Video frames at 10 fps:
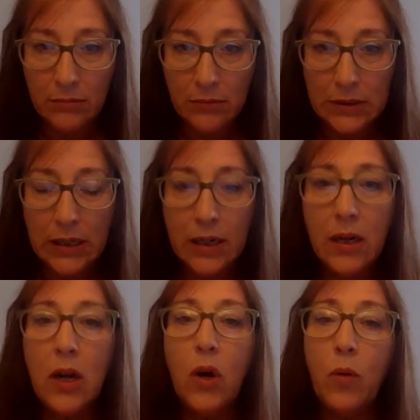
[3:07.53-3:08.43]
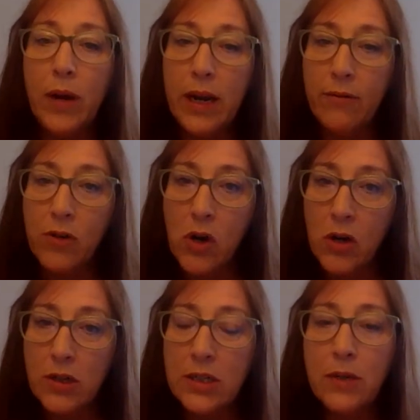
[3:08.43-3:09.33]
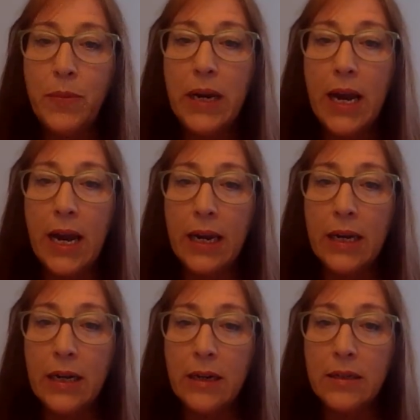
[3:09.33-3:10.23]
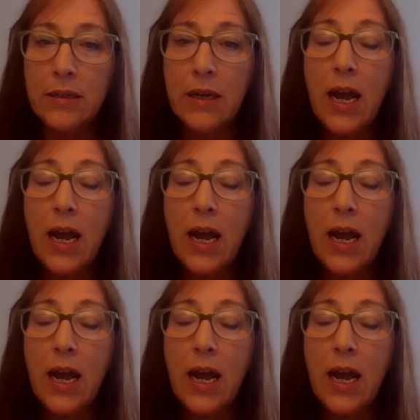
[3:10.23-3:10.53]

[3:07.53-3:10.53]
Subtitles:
Okay, we have got to be accurate.